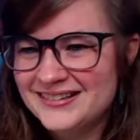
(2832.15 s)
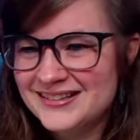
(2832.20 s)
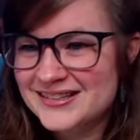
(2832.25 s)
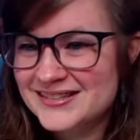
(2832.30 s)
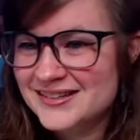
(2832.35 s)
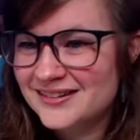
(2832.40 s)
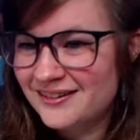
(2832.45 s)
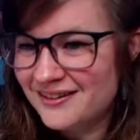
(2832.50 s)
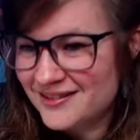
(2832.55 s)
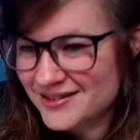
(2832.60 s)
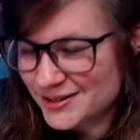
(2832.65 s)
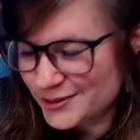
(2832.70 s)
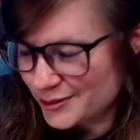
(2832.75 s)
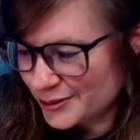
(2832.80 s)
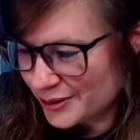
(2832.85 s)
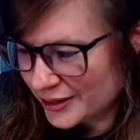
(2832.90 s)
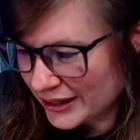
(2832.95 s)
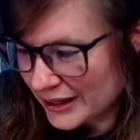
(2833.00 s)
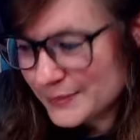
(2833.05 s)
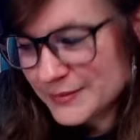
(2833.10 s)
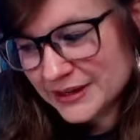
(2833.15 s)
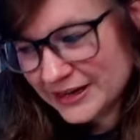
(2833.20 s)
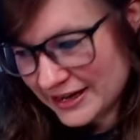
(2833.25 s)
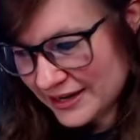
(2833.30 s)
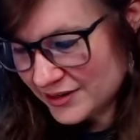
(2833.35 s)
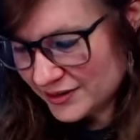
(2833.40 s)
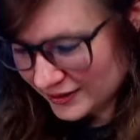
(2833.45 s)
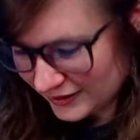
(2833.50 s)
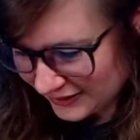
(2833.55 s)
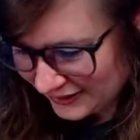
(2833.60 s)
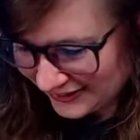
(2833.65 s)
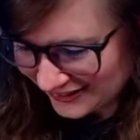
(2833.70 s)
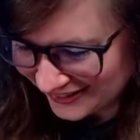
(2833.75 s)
Does it also do crimes occasionally?